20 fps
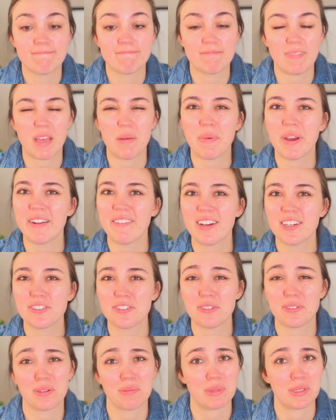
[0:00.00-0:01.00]
it might have
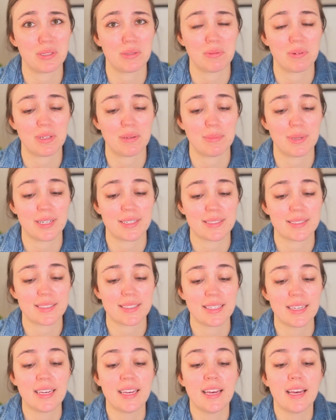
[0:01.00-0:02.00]
actually only been 20 bucks.
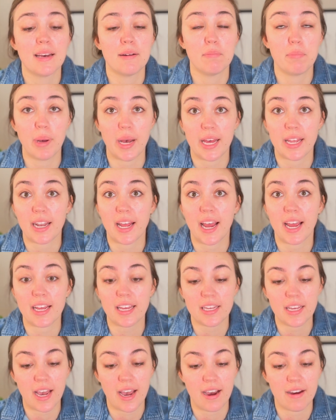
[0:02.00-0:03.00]
But I
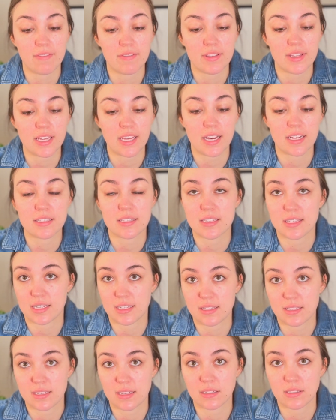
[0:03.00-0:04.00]
have the
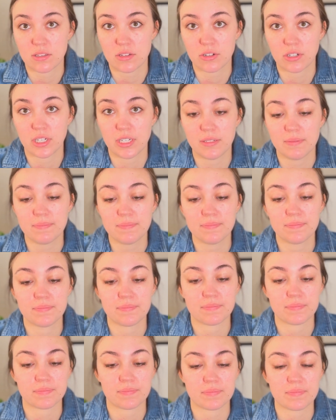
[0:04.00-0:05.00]
Unseen sunscreen,
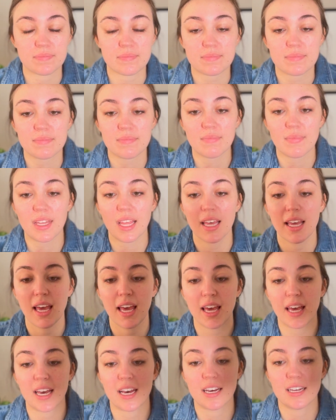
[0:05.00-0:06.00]

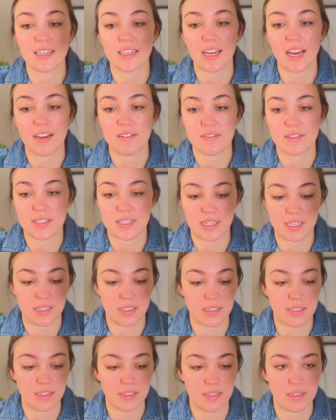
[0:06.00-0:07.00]
and I've
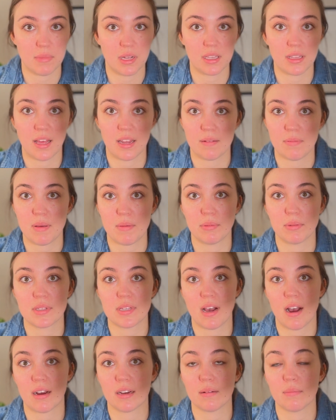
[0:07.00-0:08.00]
seen a lot of people
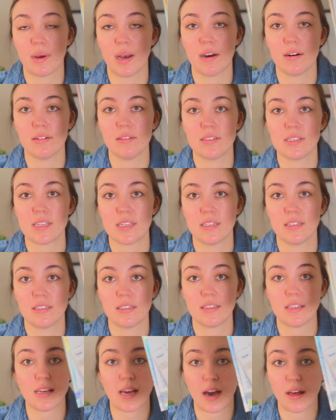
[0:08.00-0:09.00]
talk about
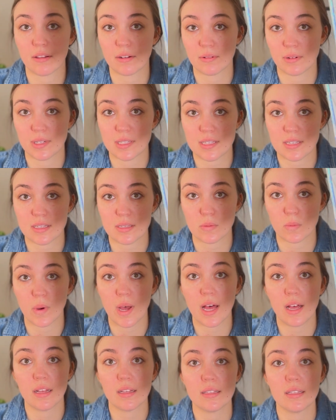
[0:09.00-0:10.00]
the other ones as
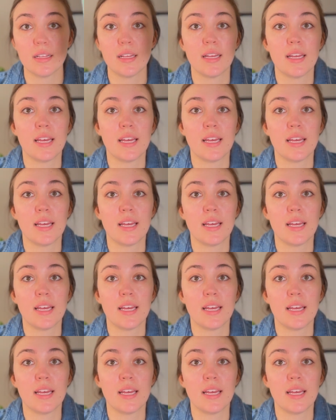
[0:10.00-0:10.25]
well,